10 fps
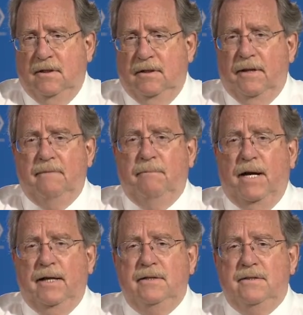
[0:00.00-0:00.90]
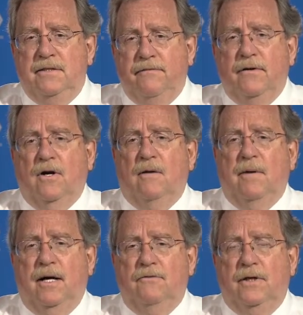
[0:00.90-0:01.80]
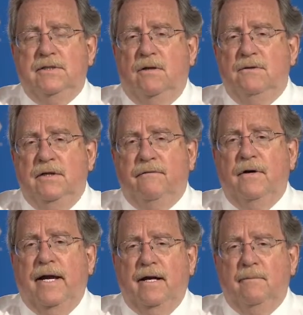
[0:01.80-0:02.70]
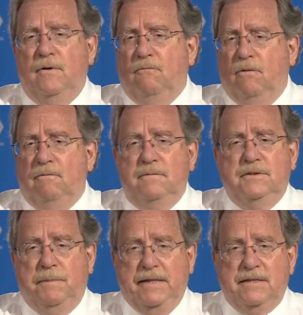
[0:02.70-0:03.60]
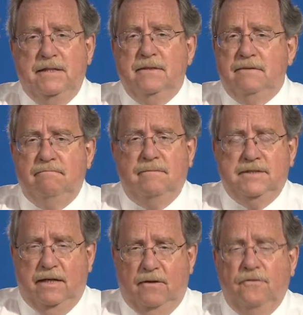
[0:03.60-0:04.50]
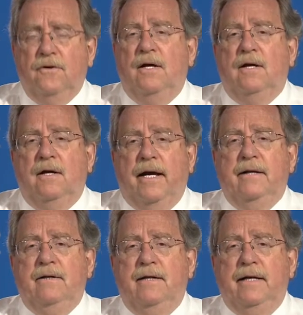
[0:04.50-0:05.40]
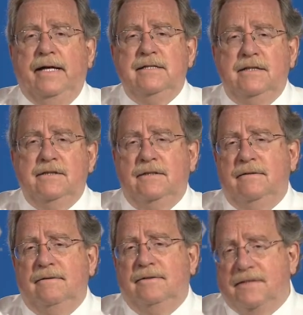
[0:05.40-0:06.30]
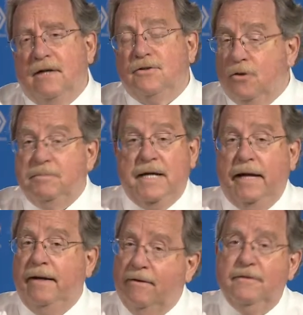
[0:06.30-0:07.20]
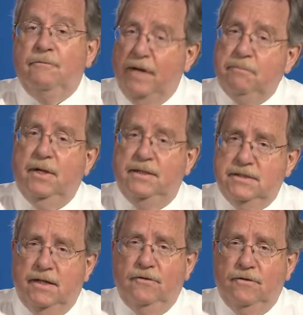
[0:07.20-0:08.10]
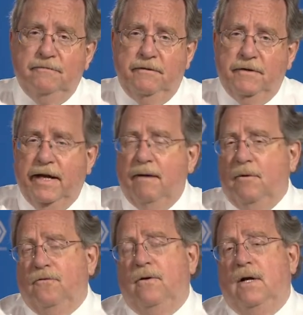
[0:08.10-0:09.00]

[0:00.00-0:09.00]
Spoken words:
that bind to different carbohydrates on different animal species cells, and the easiest cells to obtain are the red blood cells of different animals.